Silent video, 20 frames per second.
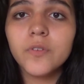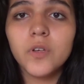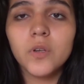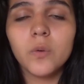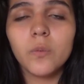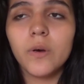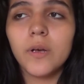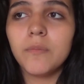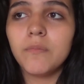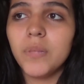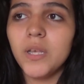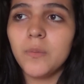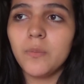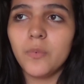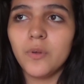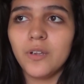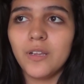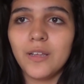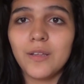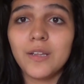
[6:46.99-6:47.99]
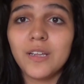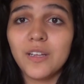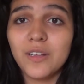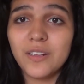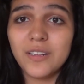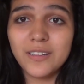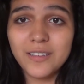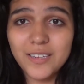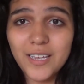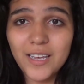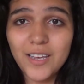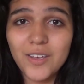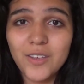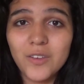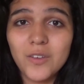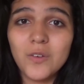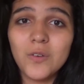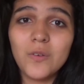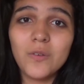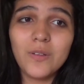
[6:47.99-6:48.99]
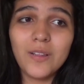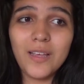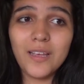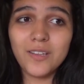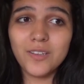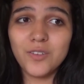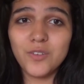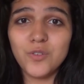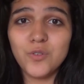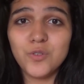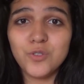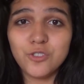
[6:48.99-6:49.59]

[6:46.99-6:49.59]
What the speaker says: You don't want people like taking you like to do